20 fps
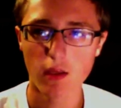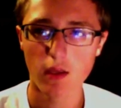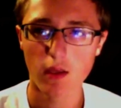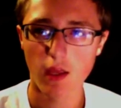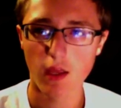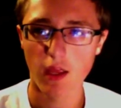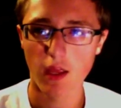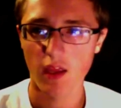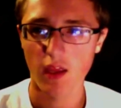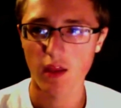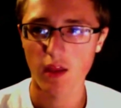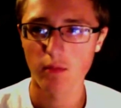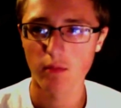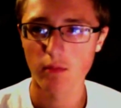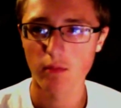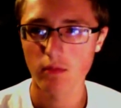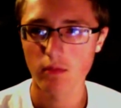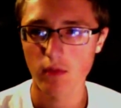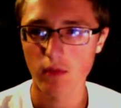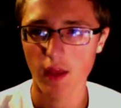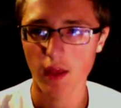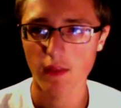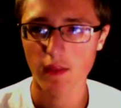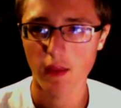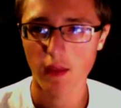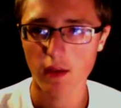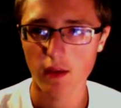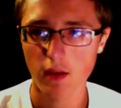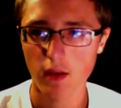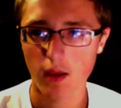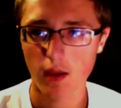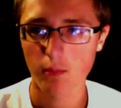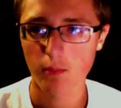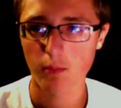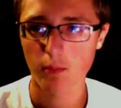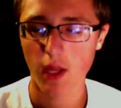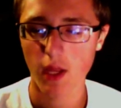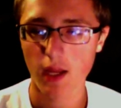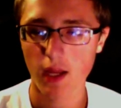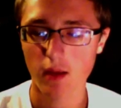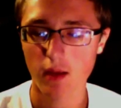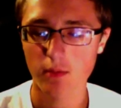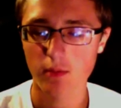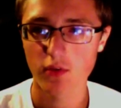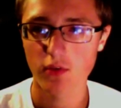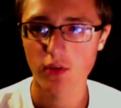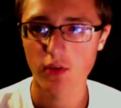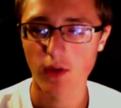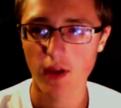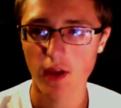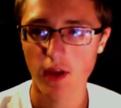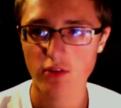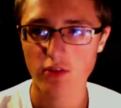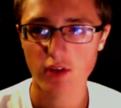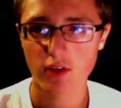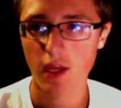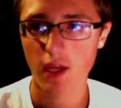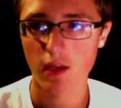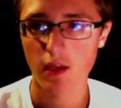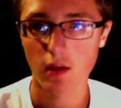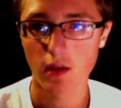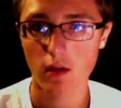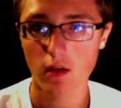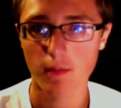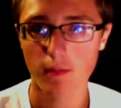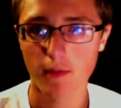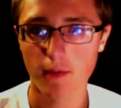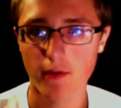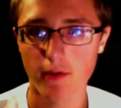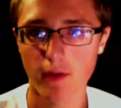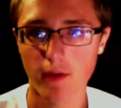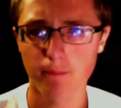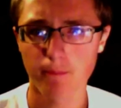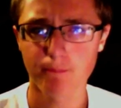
And at that time, Black Ops 2 actually had not come out yet.